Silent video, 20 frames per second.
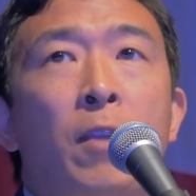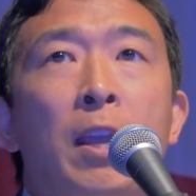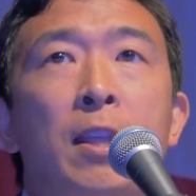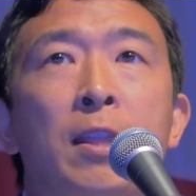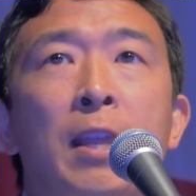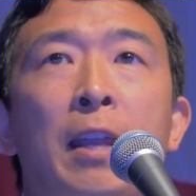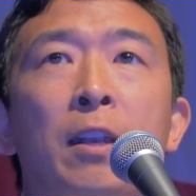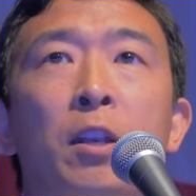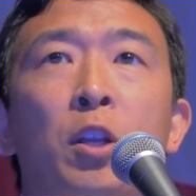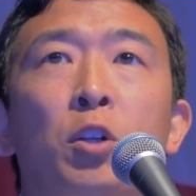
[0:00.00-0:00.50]

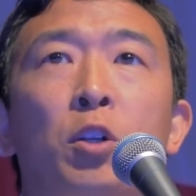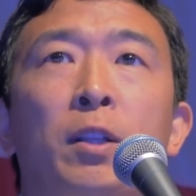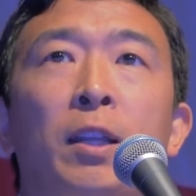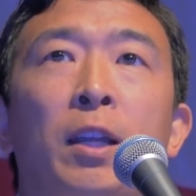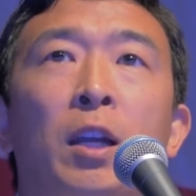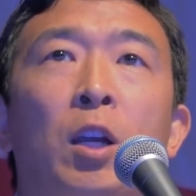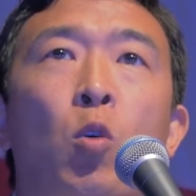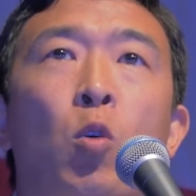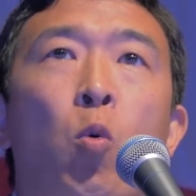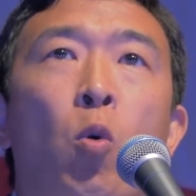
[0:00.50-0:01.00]
and that
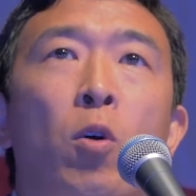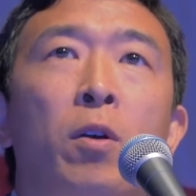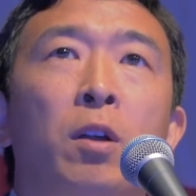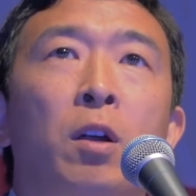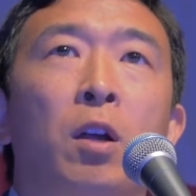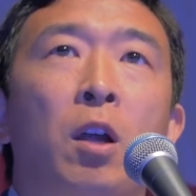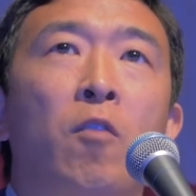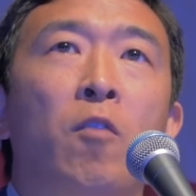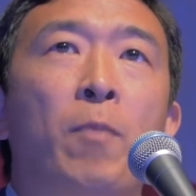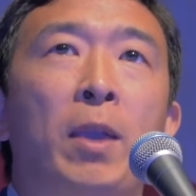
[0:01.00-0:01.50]
nearly a
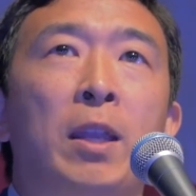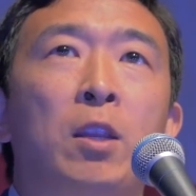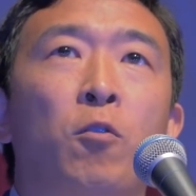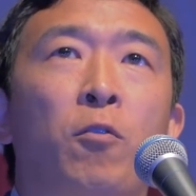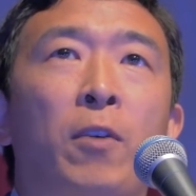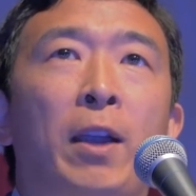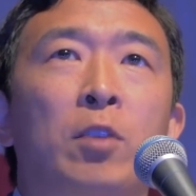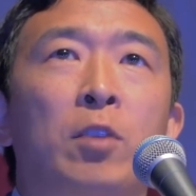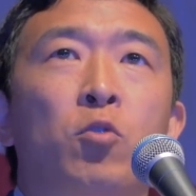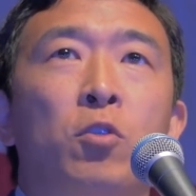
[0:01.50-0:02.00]
quarter of
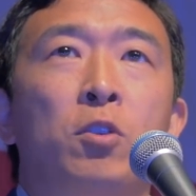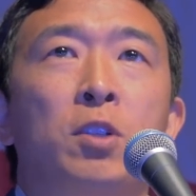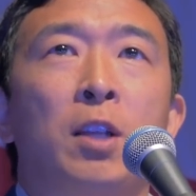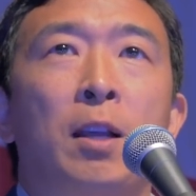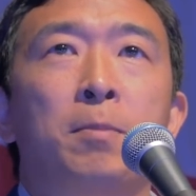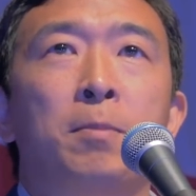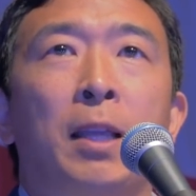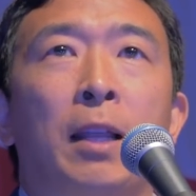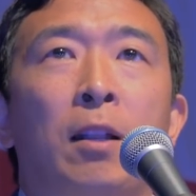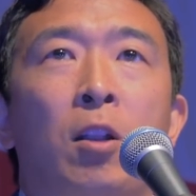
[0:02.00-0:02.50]
manufacturing
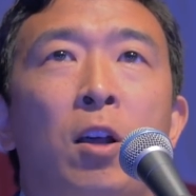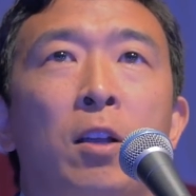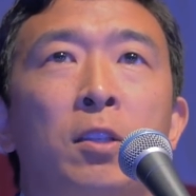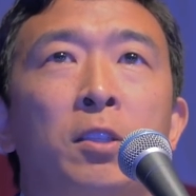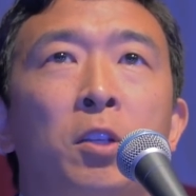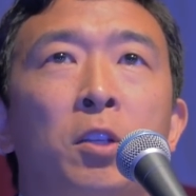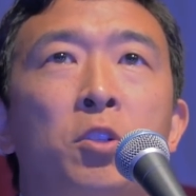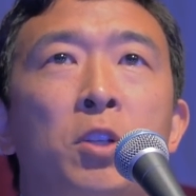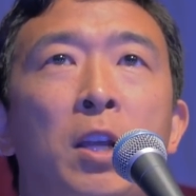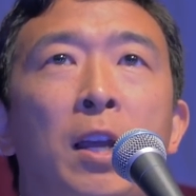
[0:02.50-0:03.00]
jobs that
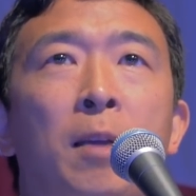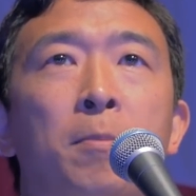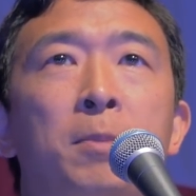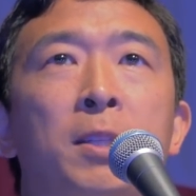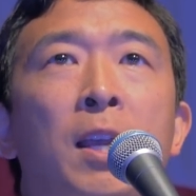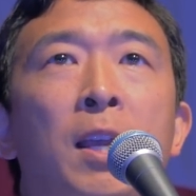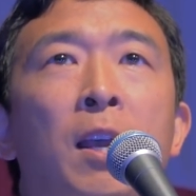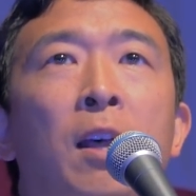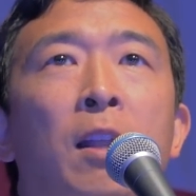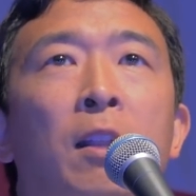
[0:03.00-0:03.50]
lost their jobs